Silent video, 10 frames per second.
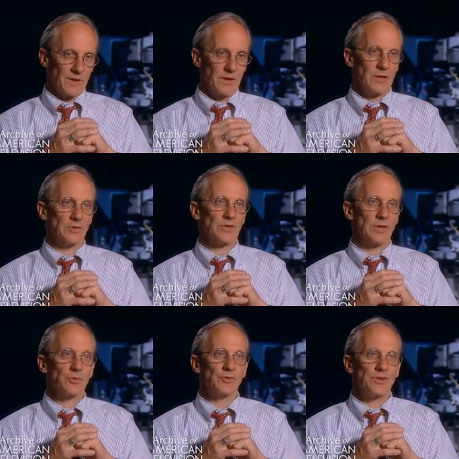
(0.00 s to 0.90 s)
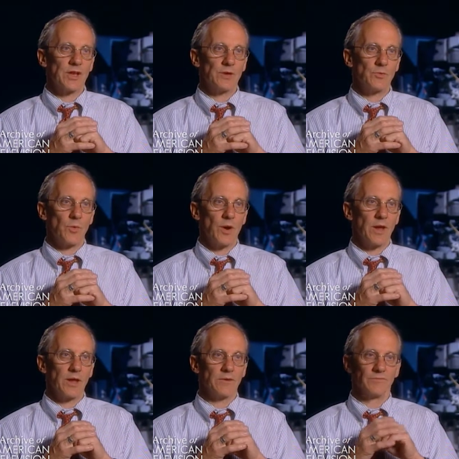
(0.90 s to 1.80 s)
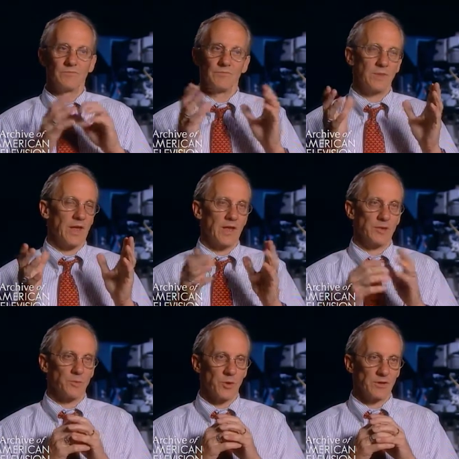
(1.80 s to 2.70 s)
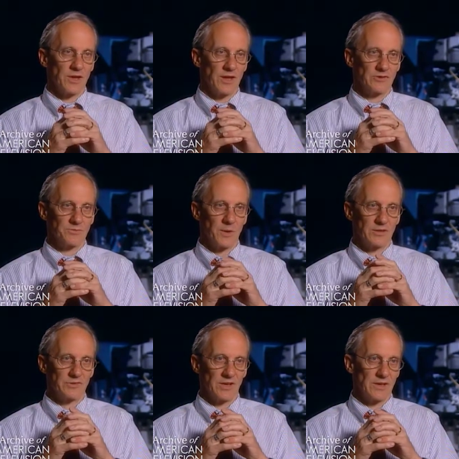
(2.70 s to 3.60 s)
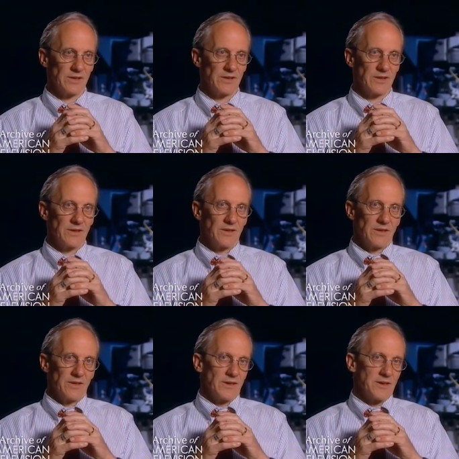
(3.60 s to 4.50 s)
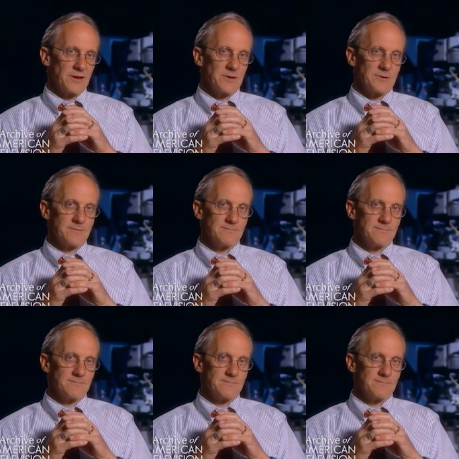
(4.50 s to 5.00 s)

in his understated way, began the broadcast by saying, uh,